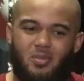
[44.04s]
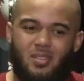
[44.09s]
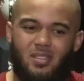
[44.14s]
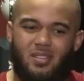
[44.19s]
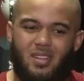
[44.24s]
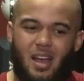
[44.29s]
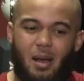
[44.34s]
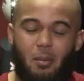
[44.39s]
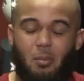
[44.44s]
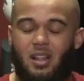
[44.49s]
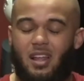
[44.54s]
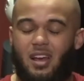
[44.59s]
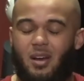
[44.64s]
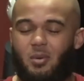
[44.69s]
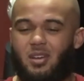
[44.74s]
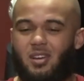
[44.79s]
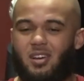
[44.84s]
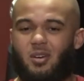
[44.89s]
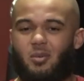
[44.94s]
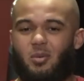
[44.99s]
I'm glad
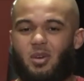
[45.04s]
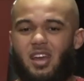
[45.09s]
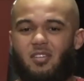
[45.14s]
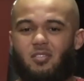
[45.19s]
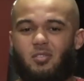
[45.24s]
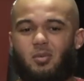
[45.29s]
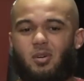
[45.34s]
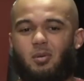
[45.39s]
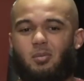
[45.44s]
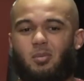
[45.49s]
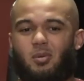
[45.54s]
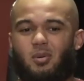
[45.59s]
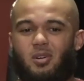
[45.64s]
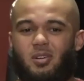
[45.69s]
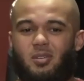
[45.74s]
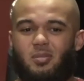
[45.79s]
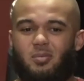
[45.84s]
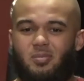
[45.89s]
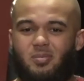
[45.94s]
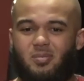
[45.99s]
we uh, we have him on board.
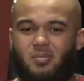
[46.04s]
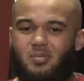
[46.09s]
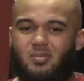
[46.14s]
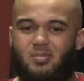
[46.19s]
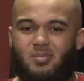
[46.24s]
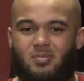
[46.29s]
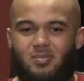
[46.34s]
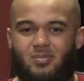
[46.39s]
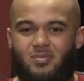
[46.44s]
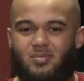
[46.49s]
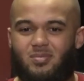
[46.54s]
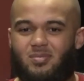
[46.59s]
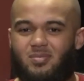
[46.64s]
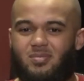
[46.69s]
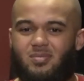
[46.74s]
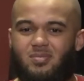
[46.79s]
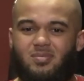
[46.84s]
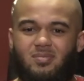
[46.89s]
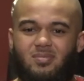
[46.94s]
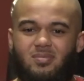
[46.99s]
Thanks so